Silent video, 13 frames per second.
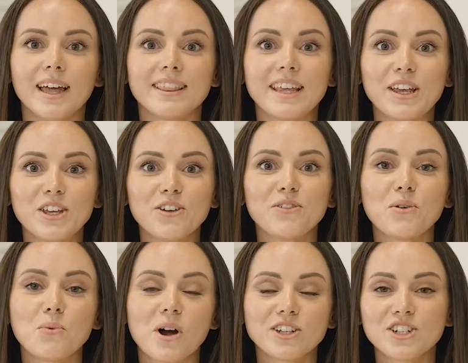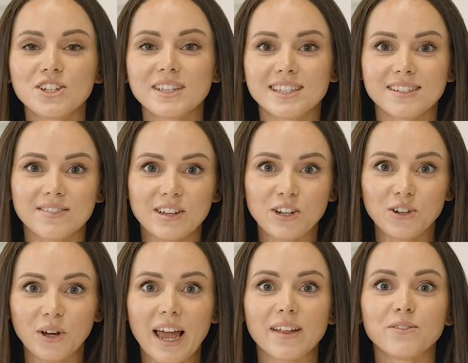Thank you for watching this video
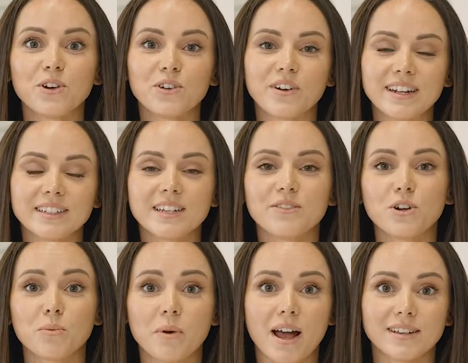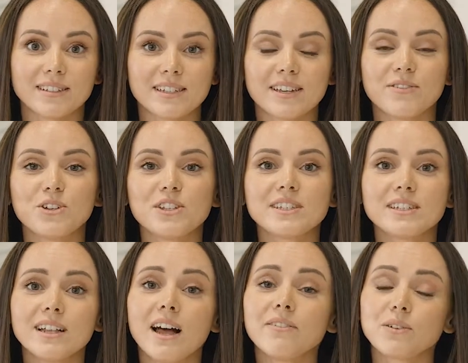and for renting from us. If you still
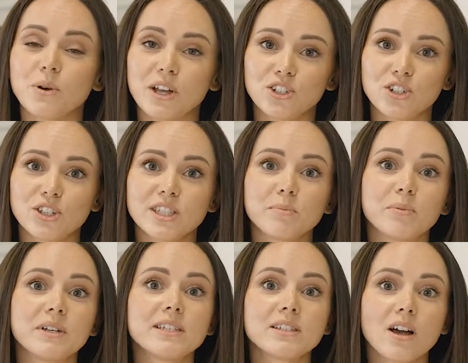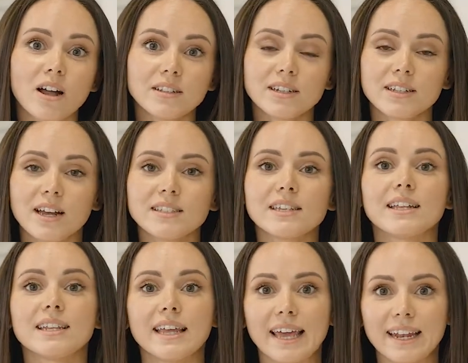have questions, please contact us at
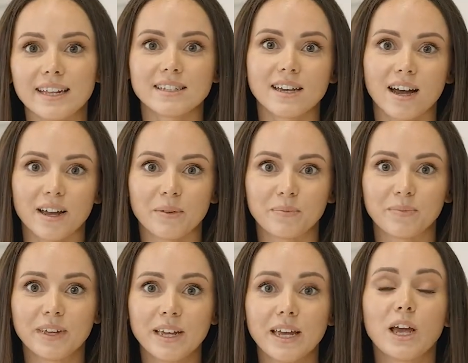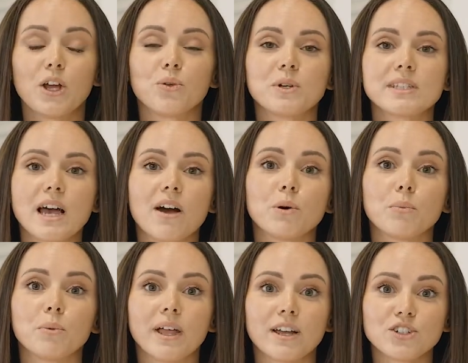any time. It was our
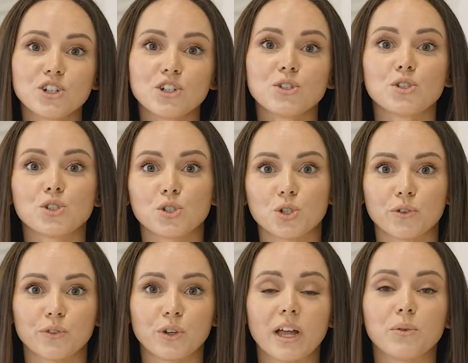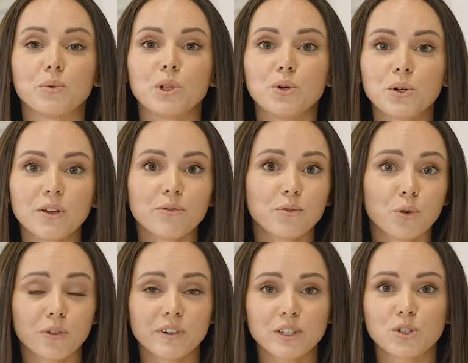pleasure to serve you, and we're looking
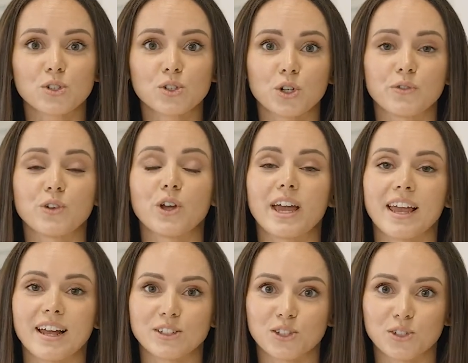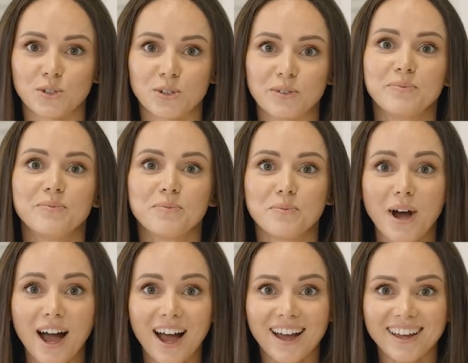forward to serve you again soon.
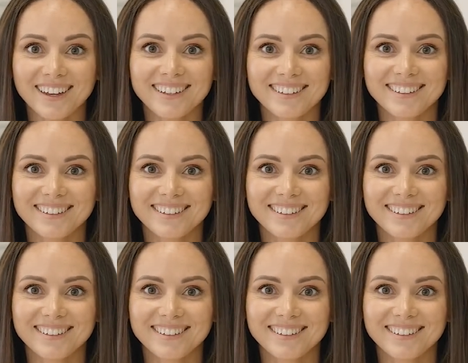Bye!